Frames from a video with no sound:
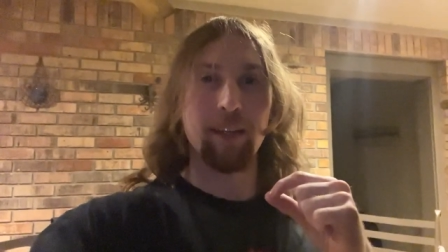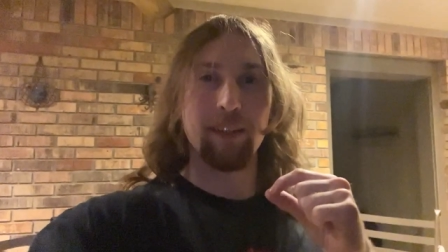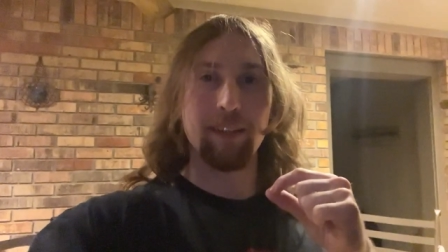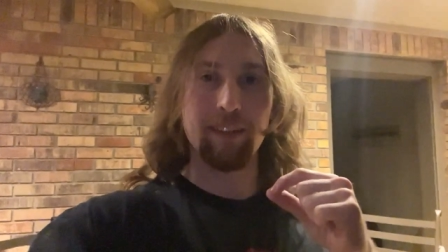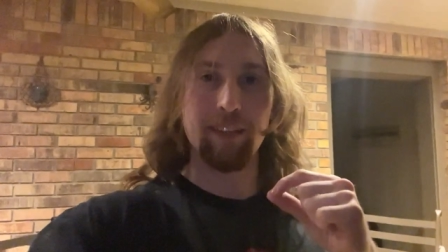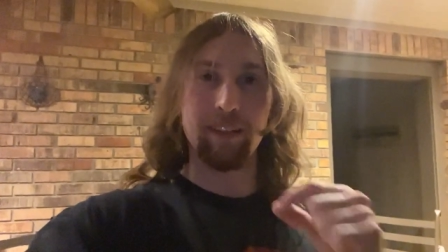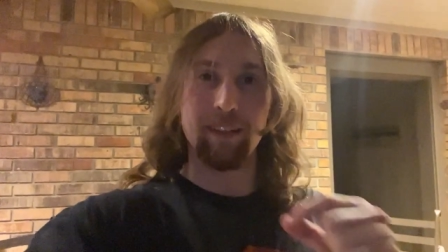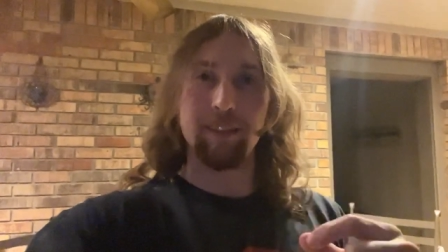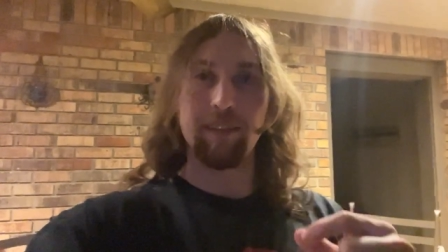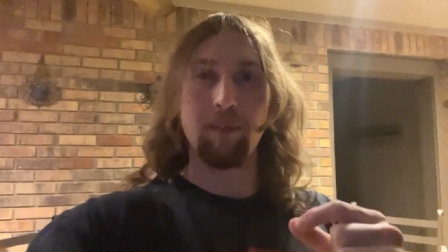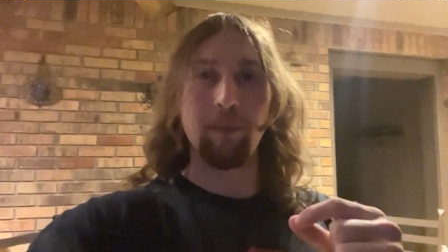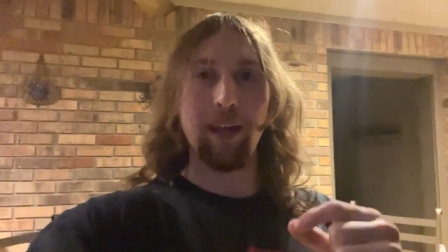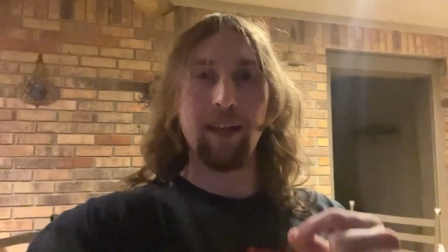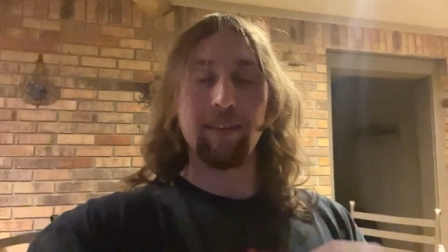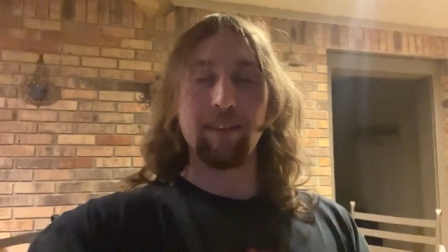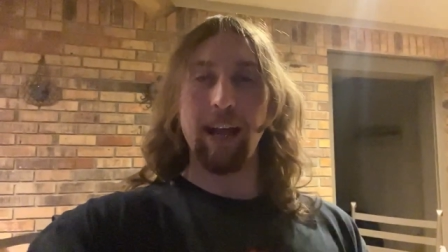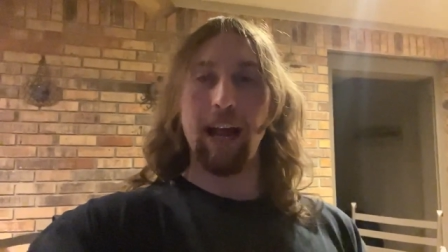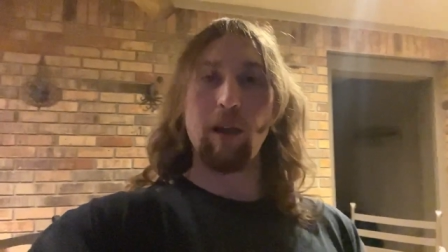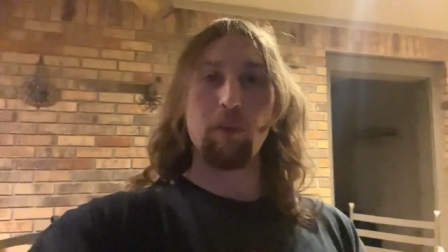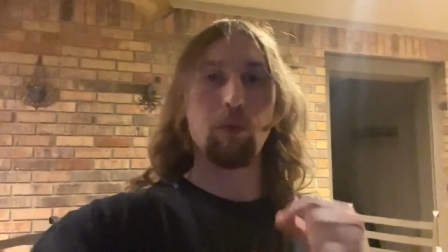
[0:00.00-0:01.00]
This is
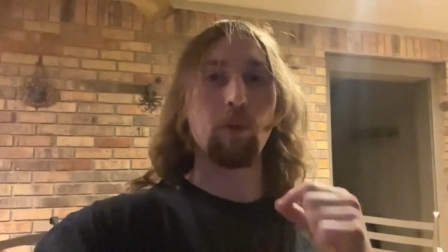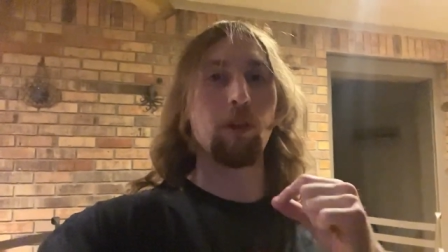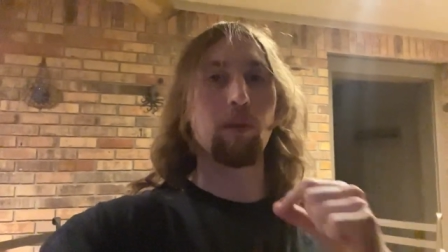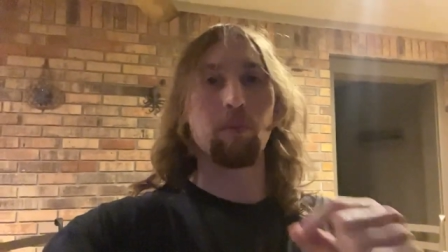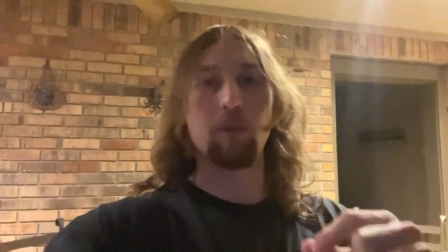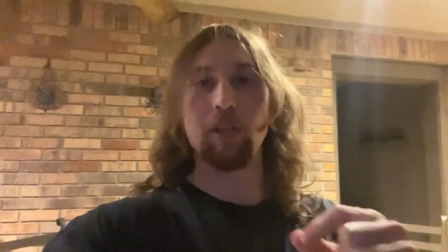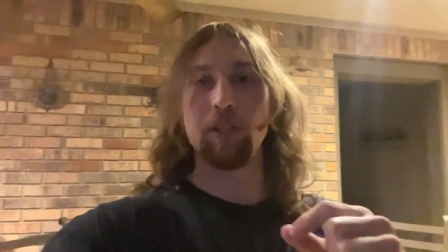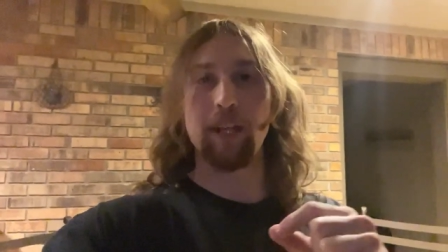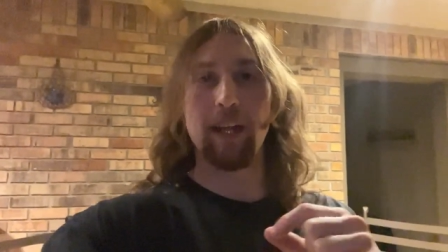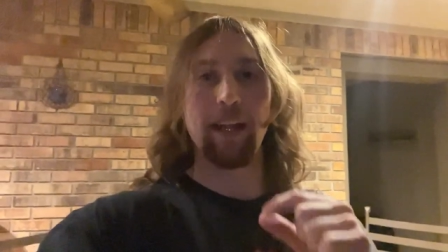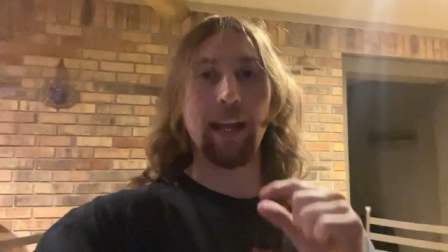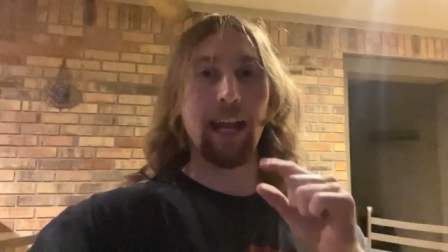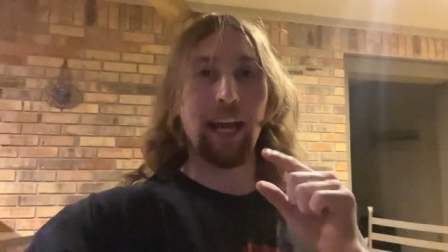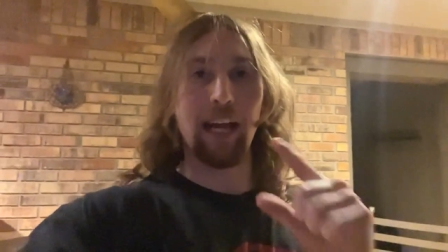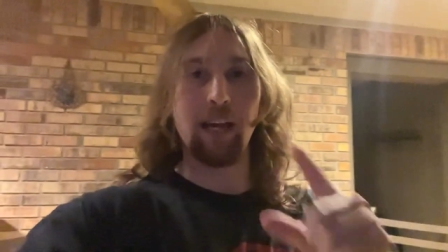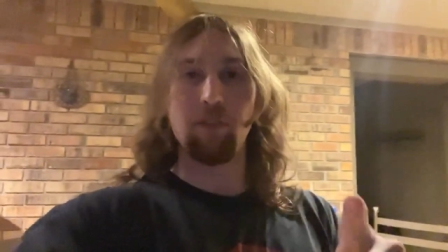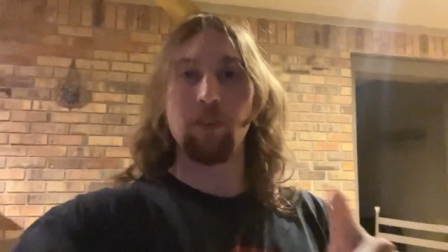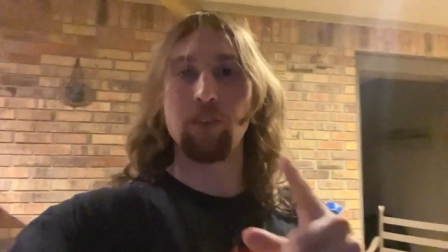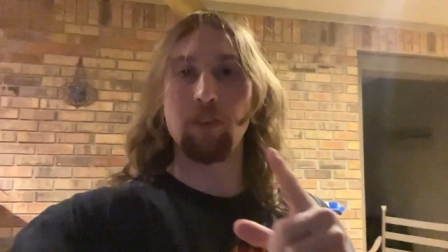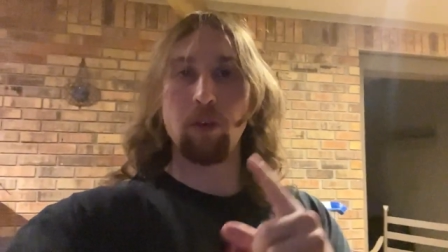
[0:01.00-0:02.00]
amazing. I really appreciate
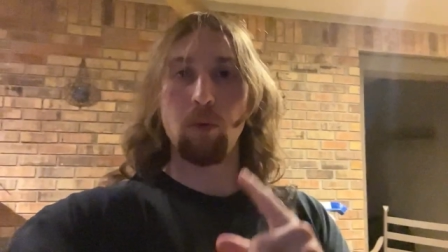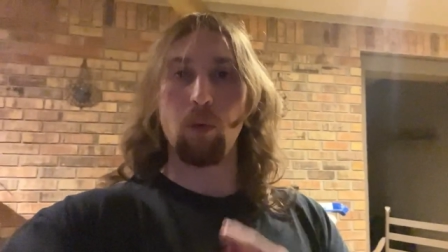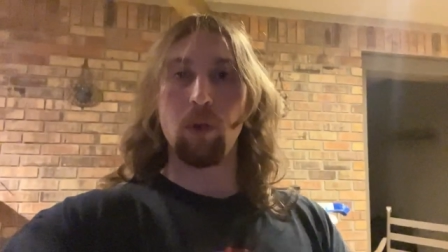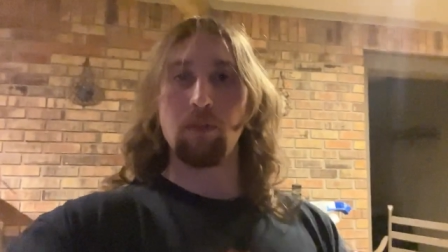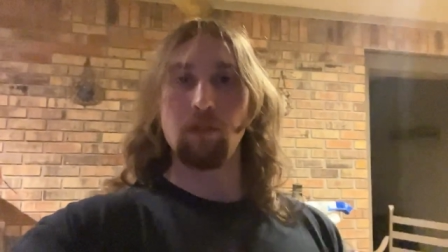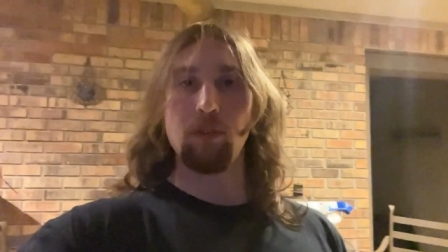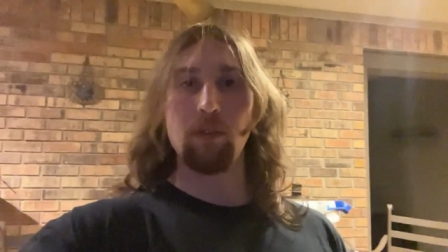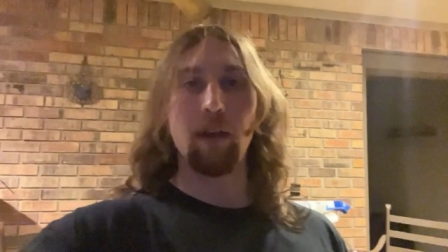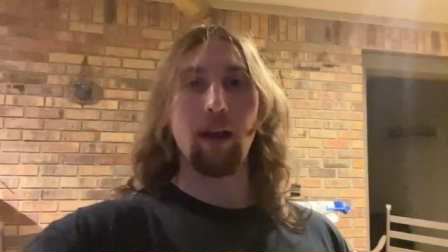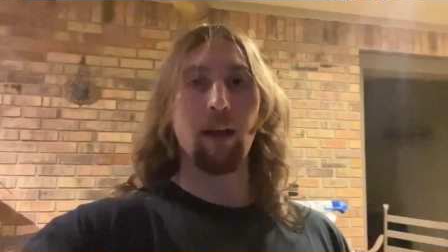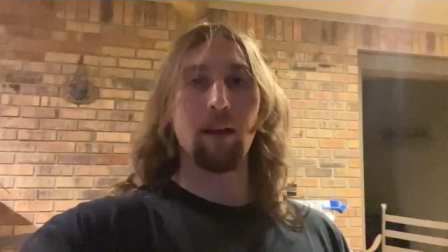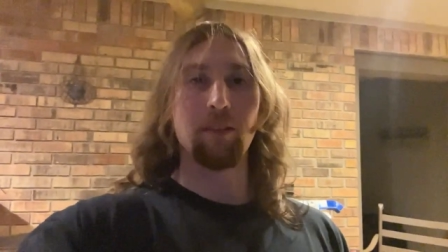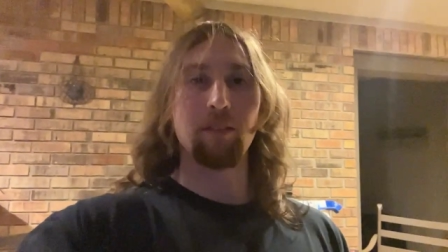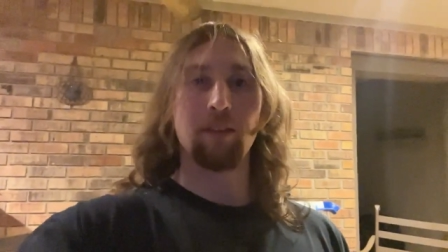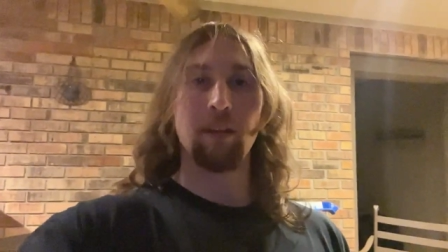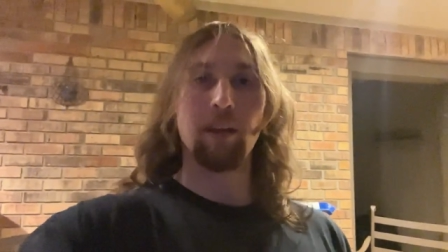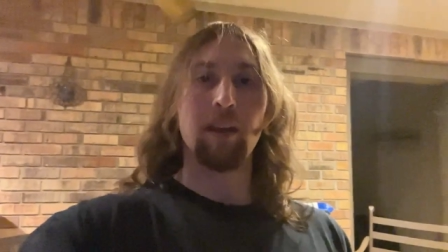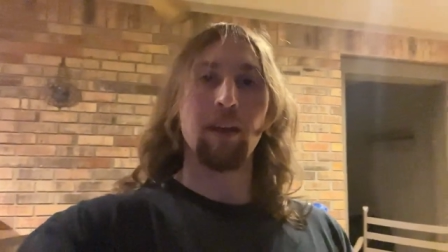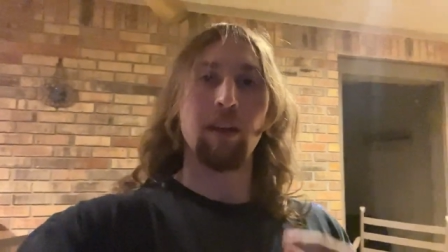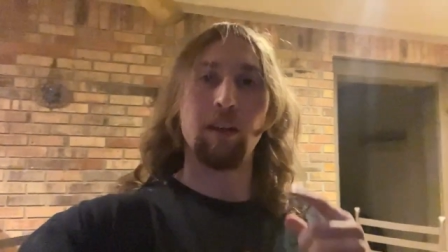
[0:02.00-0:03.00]
every single one of you
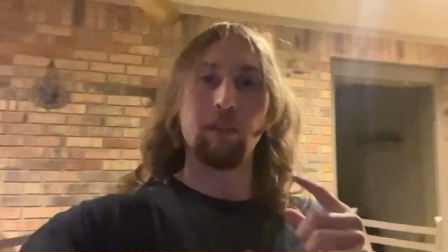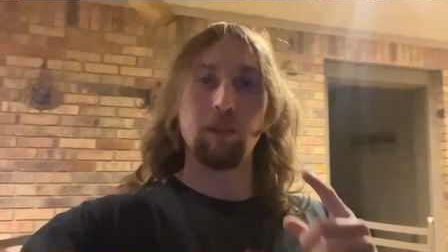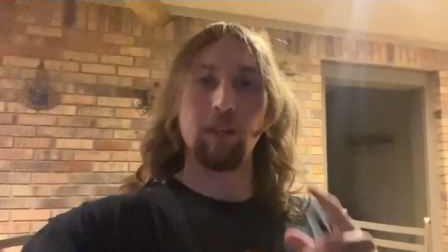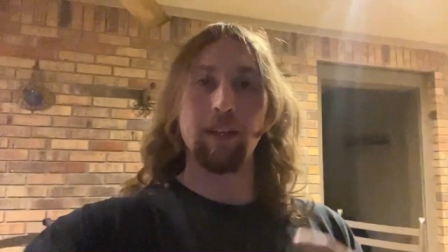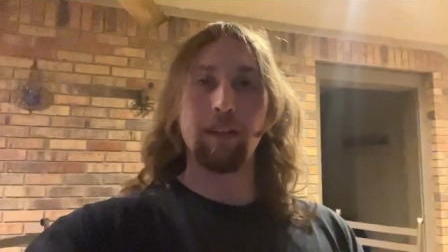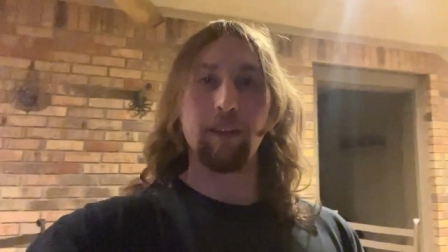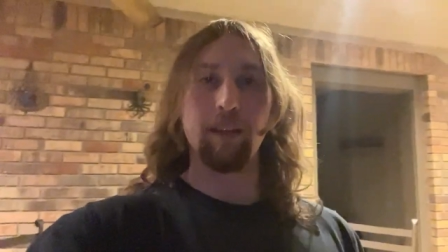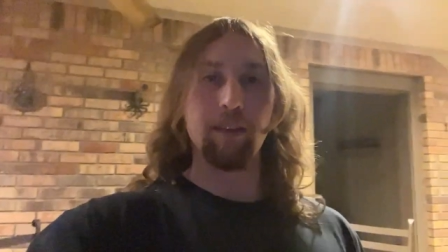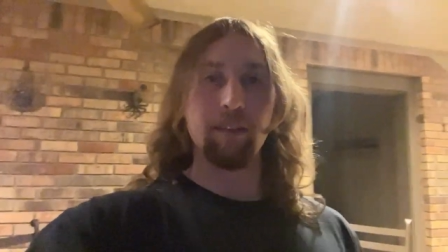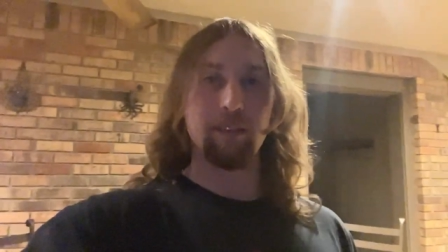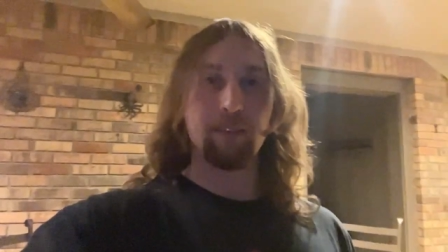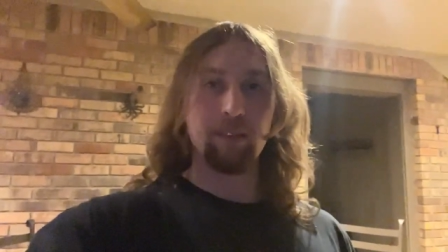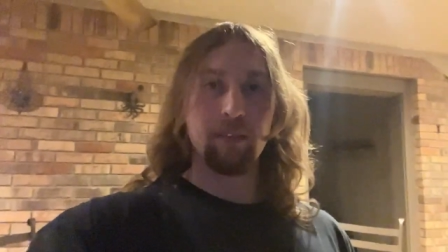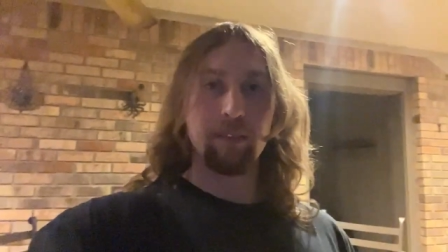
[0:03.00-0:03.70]
guys. Look at this.